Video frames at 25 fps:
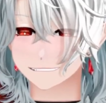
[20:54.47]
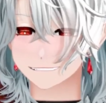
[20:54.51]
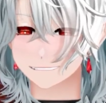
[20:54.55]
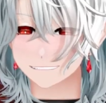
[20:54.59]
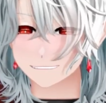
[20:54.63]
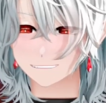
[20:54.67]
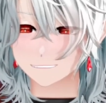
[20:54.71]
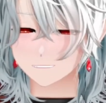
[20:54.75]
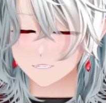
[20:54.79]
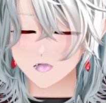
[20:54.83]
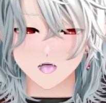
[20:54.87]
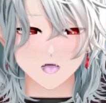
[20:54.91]

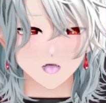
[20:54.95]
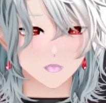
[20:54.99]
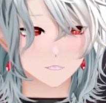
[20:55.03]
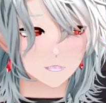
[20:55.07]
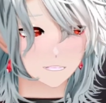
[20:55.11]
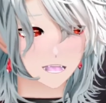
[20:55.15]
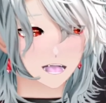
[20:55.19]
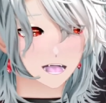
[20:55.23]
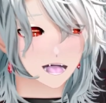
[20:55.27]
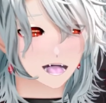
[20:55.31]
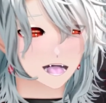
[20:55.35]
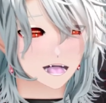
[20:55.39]
You don't have to
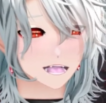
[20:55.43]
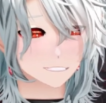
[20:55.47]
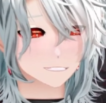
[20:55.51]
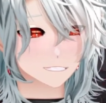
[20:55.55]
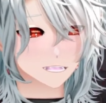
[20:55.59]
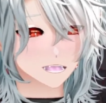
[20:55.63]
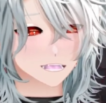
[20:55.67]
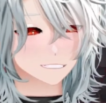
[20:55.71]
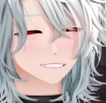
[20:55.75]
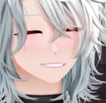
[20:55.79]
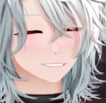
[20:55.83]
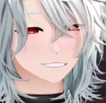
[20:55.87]
pay a
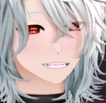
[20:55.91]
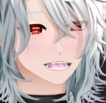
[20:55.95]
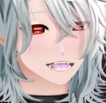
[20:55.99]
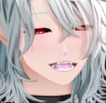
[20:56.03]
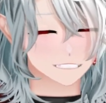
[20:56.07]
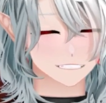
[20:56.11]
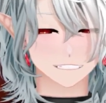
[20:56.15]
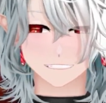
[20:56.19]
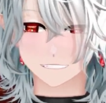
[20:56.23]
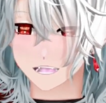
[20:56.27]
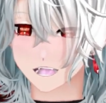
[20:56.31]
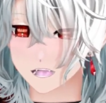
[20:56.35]
lifeguard because the
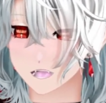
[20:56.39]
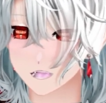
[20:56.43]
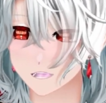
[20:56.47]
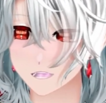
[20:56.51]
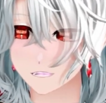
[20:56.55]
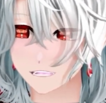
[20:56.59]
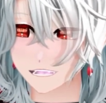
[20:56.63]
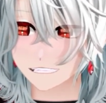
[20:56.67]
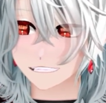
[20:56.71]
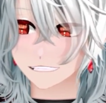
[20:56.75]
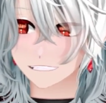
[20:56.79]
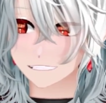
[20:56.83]
medic's here all
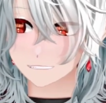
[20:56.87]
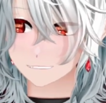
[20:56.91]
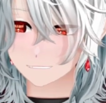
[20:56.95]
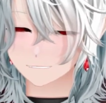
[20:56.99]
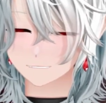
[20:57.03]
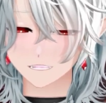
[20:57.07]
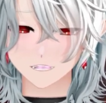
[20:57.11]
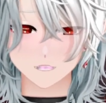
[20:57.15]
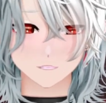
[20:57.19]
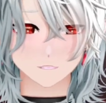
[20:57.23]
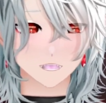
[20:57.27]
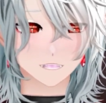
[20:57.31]
the time.
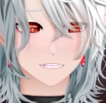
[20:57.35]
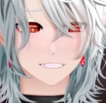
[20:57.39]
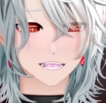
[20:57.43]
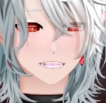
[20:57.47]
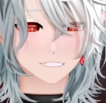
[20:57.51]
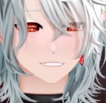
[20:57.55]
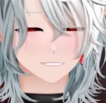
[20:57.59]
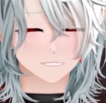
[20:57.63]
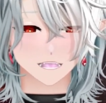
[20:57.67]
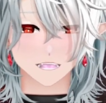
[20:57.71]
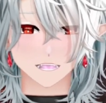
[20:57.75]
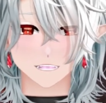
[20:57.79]
So it's
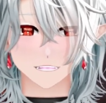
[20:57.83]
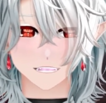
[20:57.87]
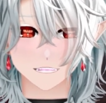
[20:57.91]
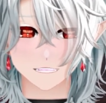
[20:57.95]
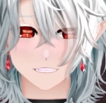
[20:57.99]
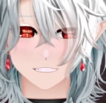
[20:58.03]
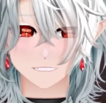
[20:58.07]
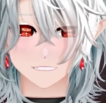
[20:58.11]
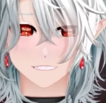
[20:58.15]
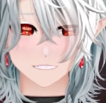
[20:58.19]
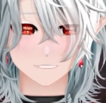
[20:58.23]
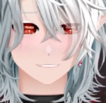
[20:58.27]
his job
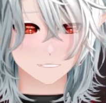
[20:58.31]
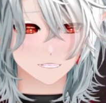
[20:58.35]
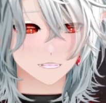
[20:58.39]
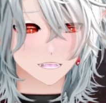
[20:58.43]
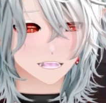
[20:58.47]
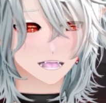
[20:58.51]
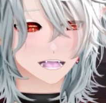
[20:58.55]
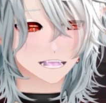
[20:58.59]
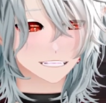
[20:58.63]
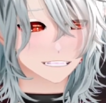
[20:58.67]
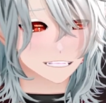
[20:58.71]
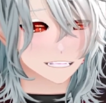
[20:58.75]
now. And if someone
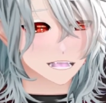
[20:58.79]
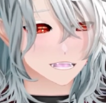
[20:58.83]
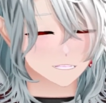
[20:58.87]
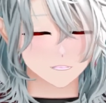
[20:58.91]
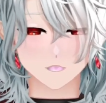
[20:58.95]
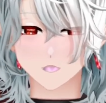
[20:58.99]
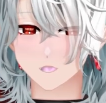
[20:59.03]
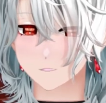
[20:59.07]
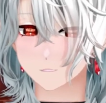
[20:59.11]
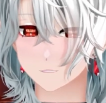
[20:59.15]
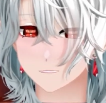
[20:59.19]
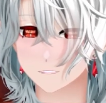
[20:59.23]
dies on his
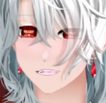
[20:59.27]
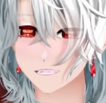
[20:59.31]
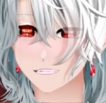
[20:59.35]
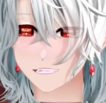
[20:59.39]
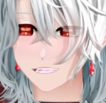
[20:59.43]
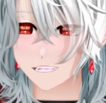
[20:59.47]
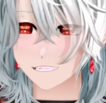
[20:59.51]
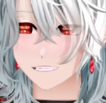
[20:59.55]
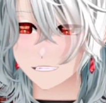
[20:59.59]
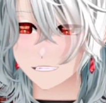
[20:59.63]
watch, then he's at